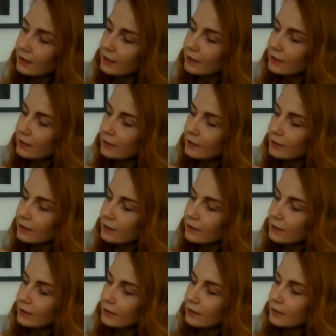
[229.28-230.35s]

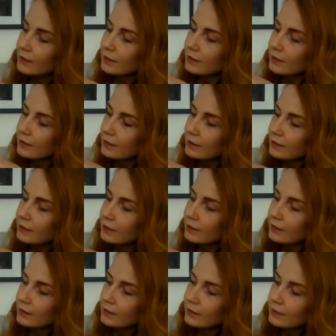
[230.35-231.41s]

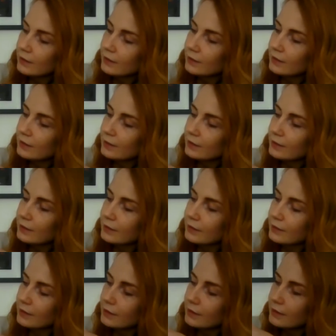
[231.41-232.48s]

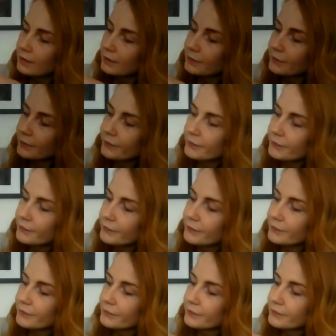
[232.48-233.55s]

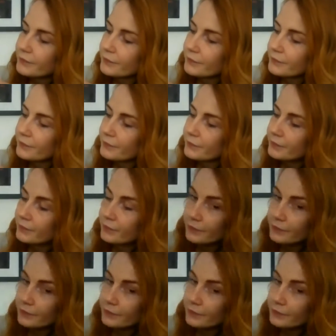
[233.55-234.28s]
Nothing is said.